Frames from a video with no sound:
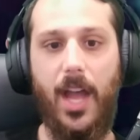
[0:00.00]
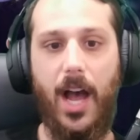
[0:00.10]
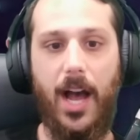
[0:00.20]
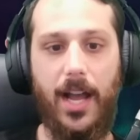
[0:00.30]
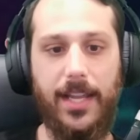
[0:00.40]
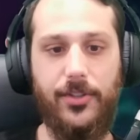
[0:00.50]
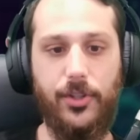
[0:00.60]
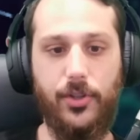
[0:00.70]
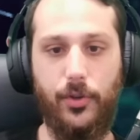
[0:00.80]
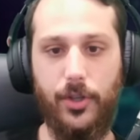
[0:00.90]
it's
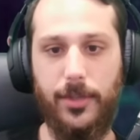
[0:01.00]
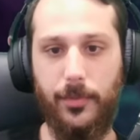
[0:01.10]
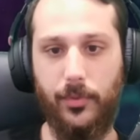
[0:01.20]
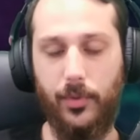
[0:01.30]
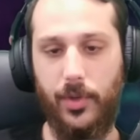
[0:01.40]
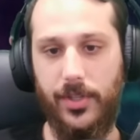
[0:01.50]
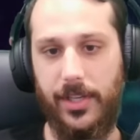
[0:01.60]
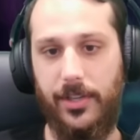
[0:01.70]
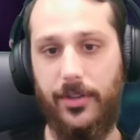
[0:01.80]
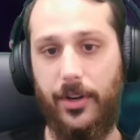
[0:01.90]
just Crucible rules,
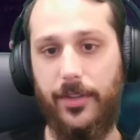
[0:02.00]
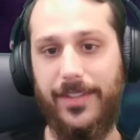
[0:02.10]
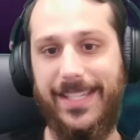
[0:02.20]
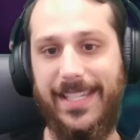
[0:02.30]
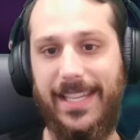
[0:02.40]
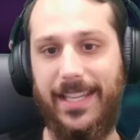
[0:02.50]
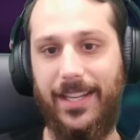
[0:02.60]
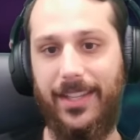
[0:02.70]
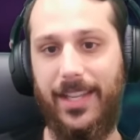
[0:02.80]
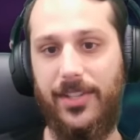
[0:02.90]
and you don't even see it
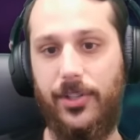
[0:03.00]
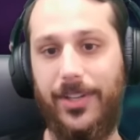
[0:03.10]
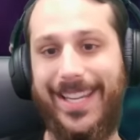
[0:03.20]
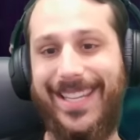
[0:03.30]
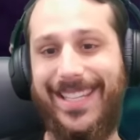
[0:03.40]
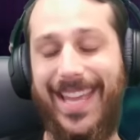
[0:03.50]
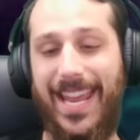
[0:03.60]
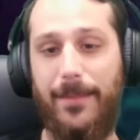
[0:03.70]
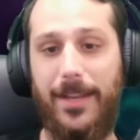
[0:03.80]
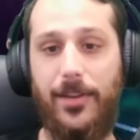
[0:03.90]
unless you're in
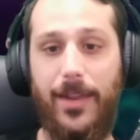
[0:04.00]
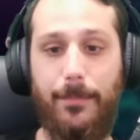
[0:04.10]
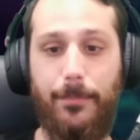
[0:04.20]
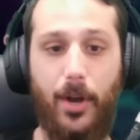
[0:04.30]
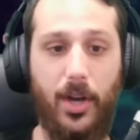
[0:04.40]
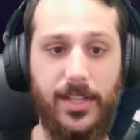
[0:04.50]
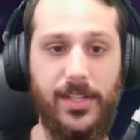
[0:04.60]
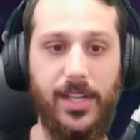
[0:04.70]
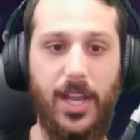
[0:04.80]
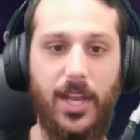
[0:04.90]
game and you hit
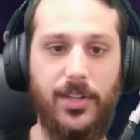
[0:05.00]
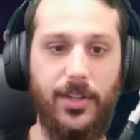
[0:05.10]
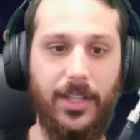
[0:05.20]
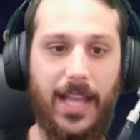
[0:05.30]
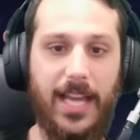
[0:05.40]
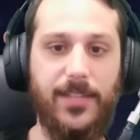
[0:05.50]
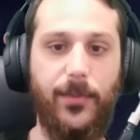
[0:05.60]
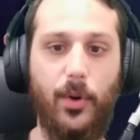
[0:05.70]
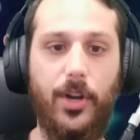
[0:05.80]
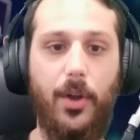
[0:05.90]
pause. So the last
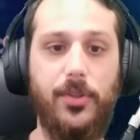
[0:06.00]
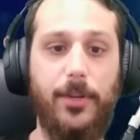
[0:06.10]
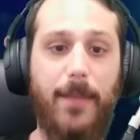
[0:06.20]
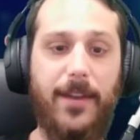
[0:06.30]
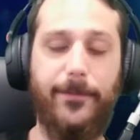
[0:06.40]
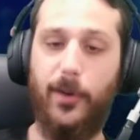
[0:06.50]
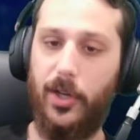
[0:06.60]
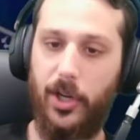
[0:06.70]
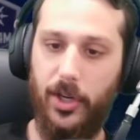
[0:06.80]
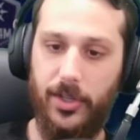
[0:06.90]
4 nodes are meant for
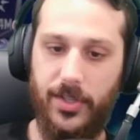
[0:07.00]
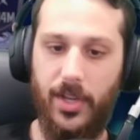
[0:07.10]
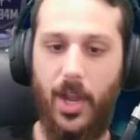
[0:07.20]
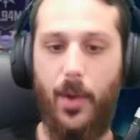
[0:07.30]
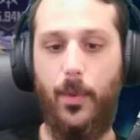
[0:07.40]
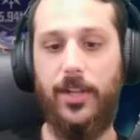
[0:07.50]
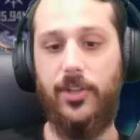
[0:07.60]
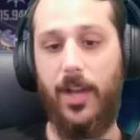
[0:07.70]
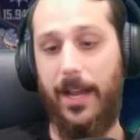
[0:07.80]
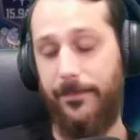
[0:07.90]
Accursed,
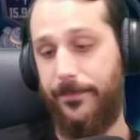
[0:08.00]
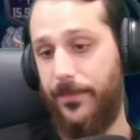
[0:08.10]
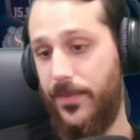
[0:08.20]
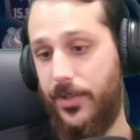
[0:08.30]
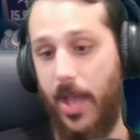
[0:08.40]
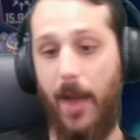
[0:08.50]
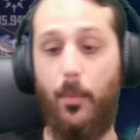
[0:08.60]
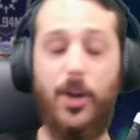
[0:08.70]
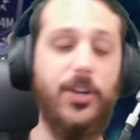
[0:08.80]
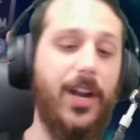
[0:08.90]
which I
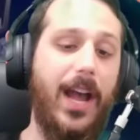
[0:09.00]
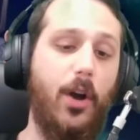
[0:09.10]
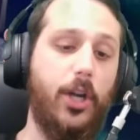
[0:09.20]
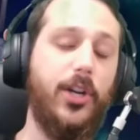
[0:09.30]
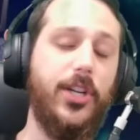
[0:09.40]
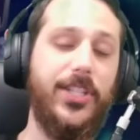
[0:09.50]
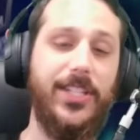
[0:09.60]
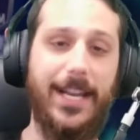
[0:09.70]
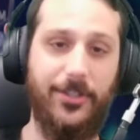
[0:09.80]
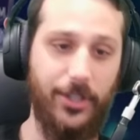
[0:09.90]
wonder how Accursed
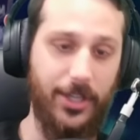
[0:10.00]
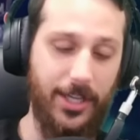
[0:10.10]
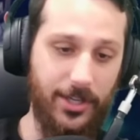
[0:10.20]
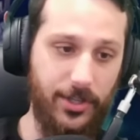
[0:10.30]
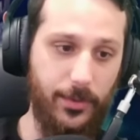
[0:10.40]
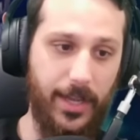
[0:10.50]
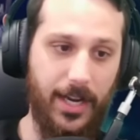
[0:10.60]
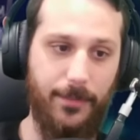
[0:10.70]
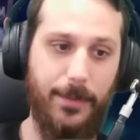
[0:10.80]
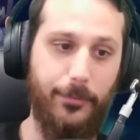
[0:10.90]
is actually going to do
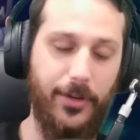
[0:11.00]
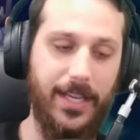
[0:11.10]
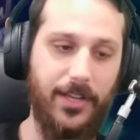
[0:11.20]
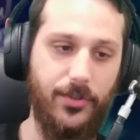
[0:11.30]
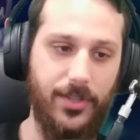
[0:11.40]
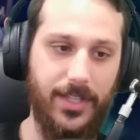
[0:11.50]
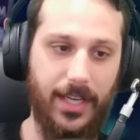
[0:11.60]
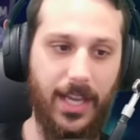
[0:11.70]
there. It'd be pretty interesting